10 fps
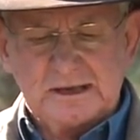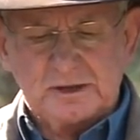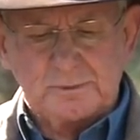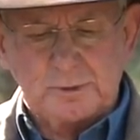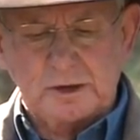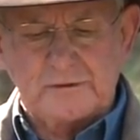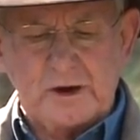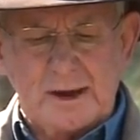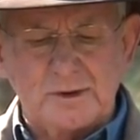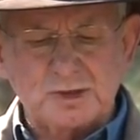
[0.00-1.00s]
The book of
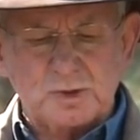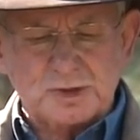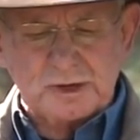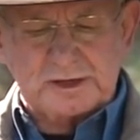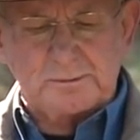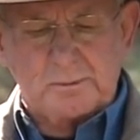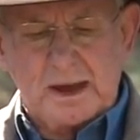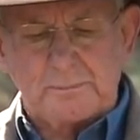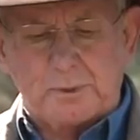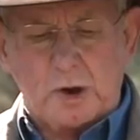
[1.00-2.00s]
Romans was written
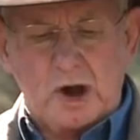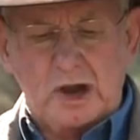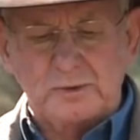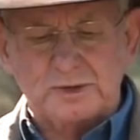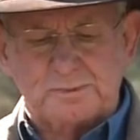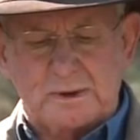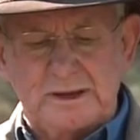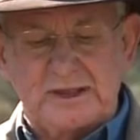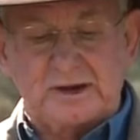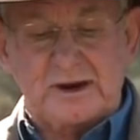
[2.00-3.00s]
by Paul, who was
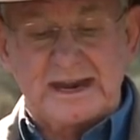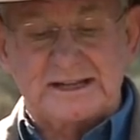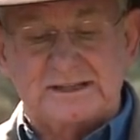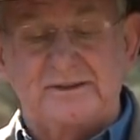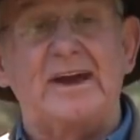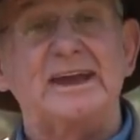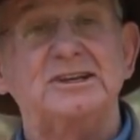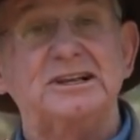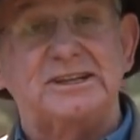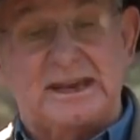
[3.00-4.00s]
probably the greatest
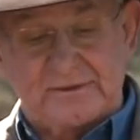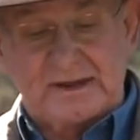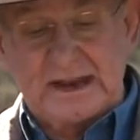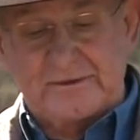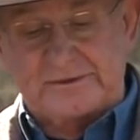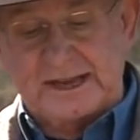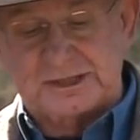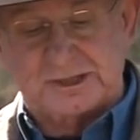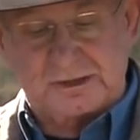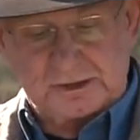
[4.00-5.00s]
evangelist that ever lived,
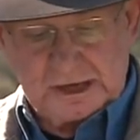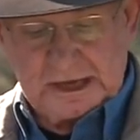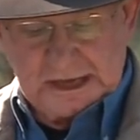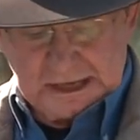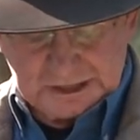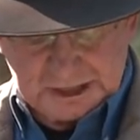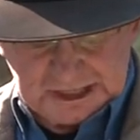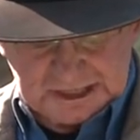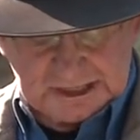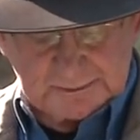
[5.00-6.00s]
next to
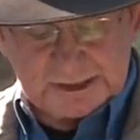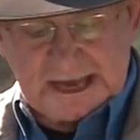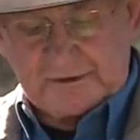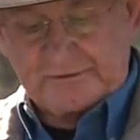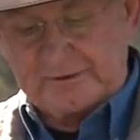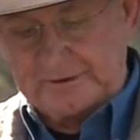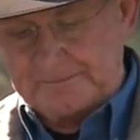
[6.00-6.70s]
Jesus himself.